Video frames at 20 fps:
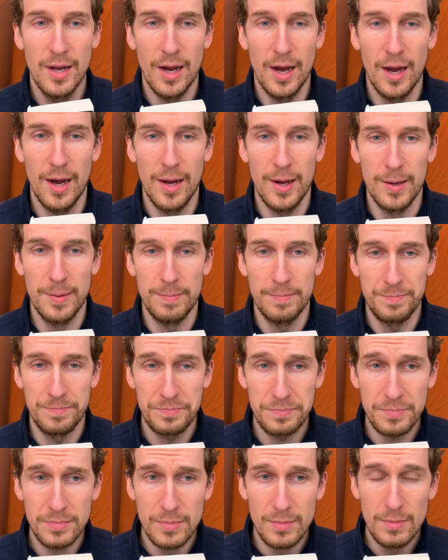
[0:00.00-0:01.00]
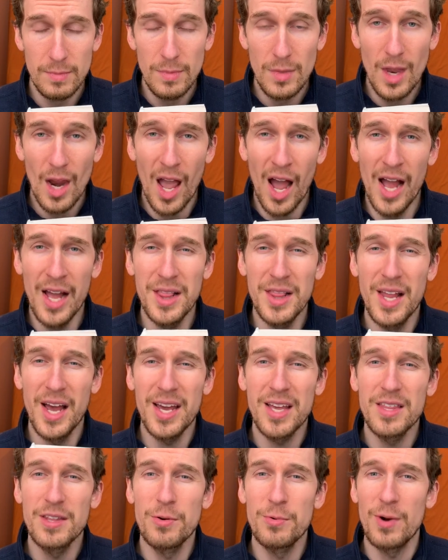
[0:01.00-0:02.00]
Um, I
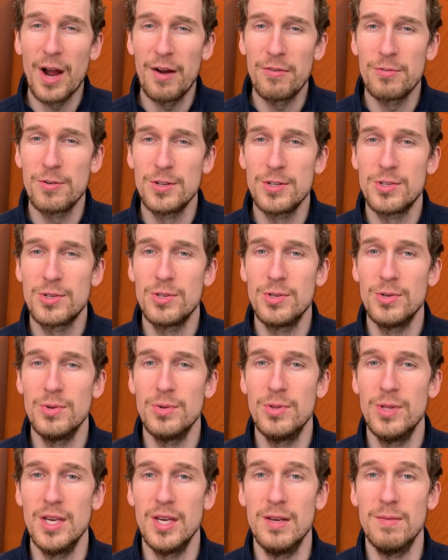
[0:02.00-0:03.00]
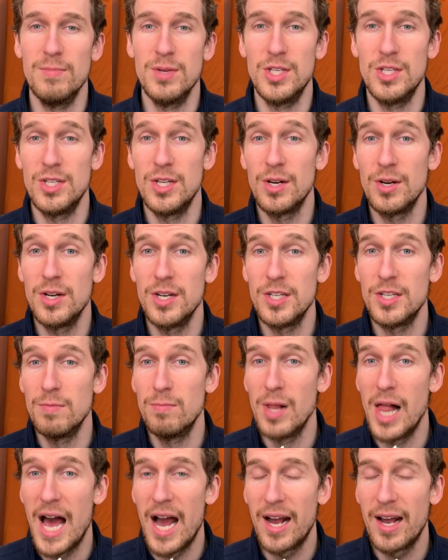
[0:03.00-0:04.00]
like the reference to the mysterious
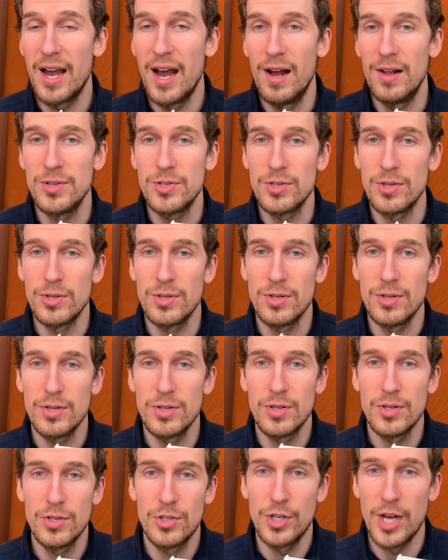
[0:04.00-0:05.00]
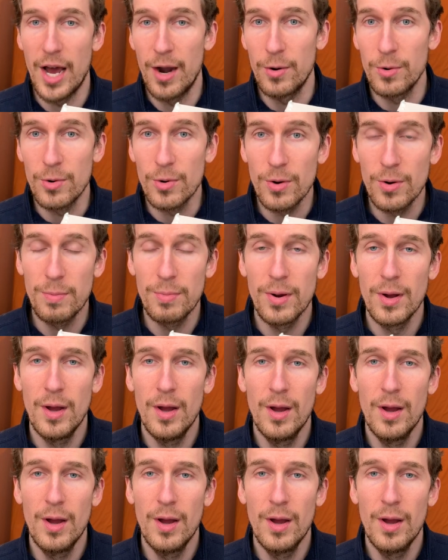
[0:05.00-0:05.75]
Black Council shadow group,